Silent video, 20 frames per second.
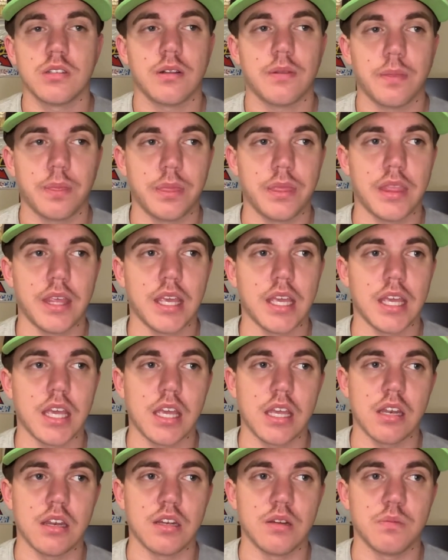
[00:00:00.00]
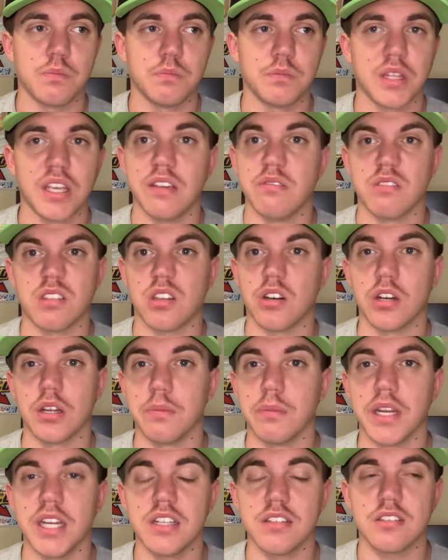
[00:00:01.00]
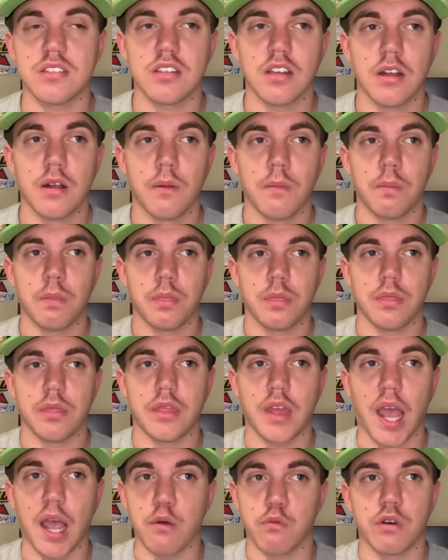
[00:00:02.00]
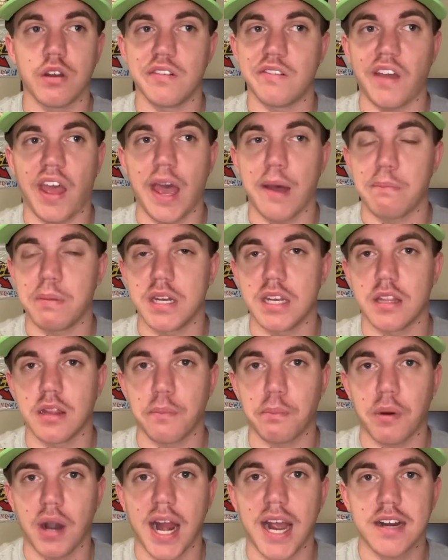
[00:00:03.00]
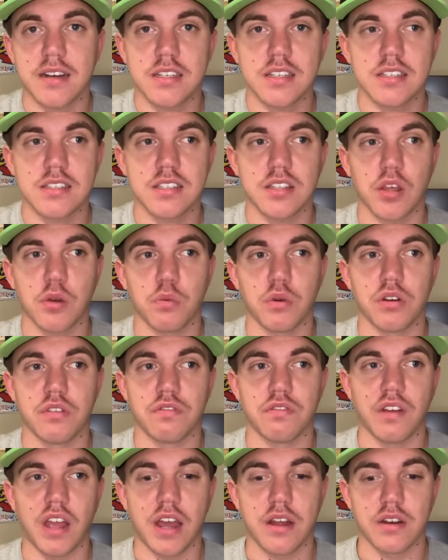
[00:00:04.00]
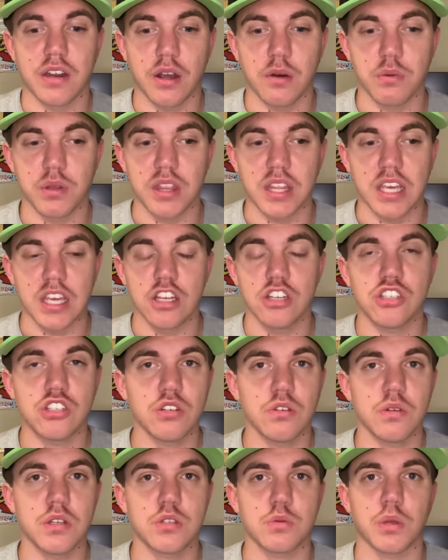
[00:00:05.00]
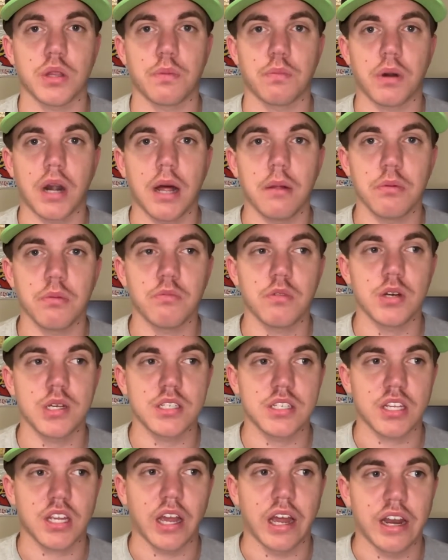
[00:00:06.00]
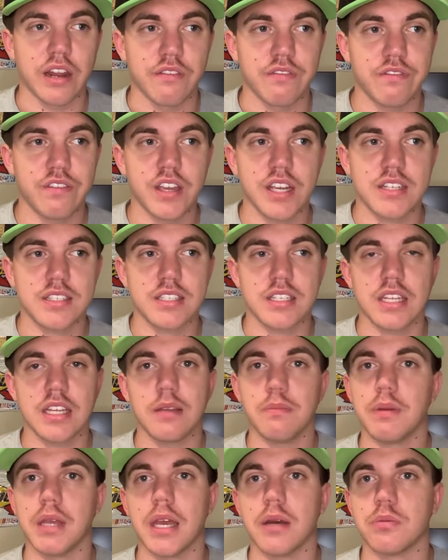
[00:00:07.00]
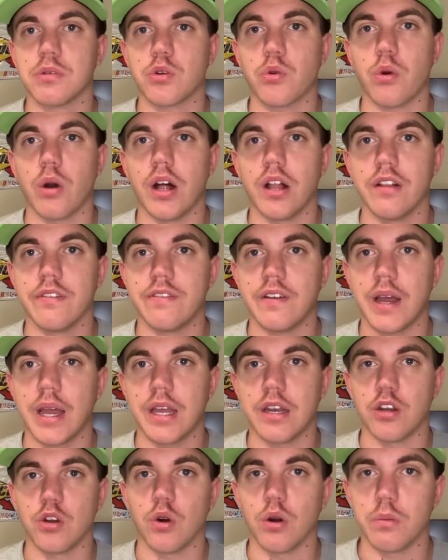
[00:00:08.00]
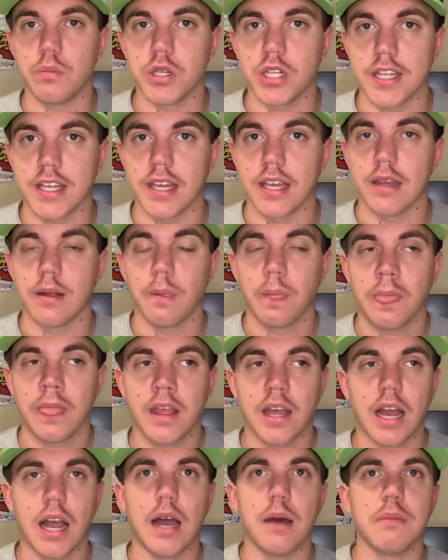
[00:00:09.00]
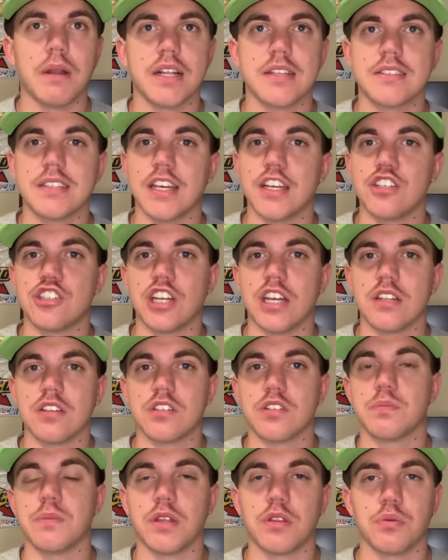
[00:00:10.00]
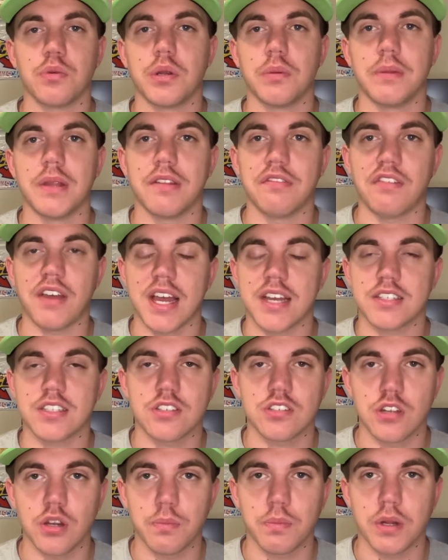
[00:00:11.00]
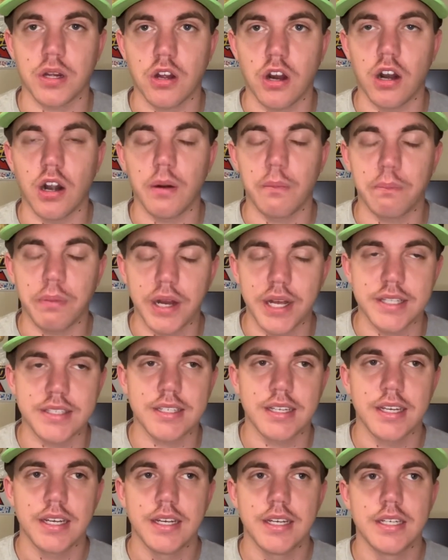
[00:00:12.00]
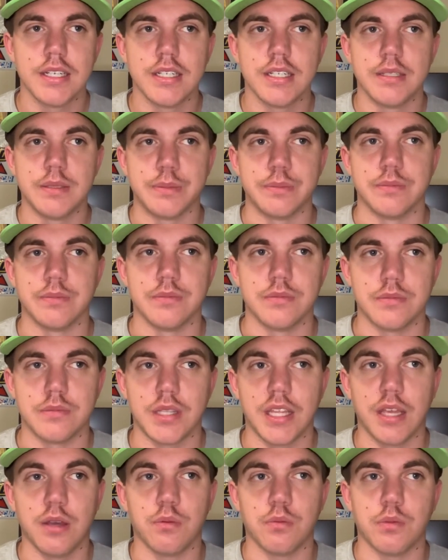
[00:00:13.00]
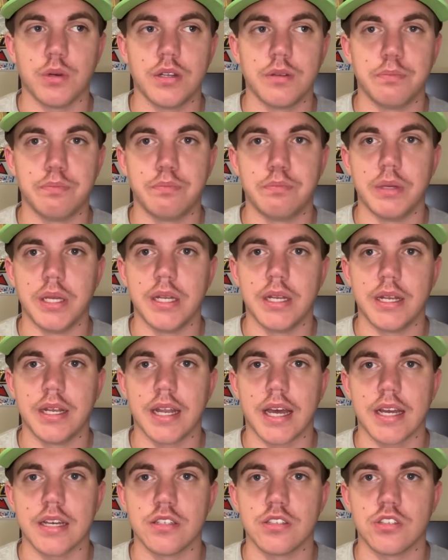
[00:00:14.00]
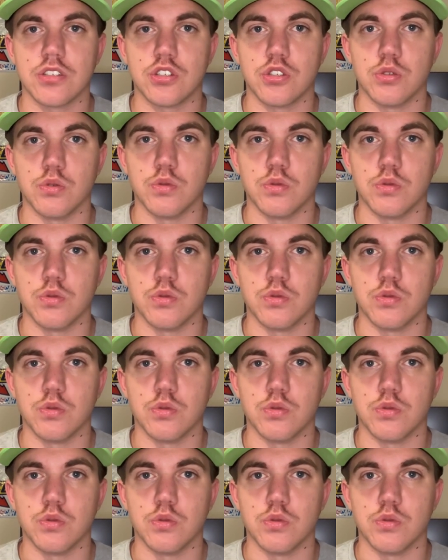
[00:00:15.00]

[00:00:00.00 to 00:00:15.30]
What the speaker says: then even 30 minutes, that would have happened in the practice. They would have found out what the issue is, what the problem was, got it fixed, and he'd be able to qualify normally. I'm not saying Chandler Smith would have been the fastest open car, but it would have been nice to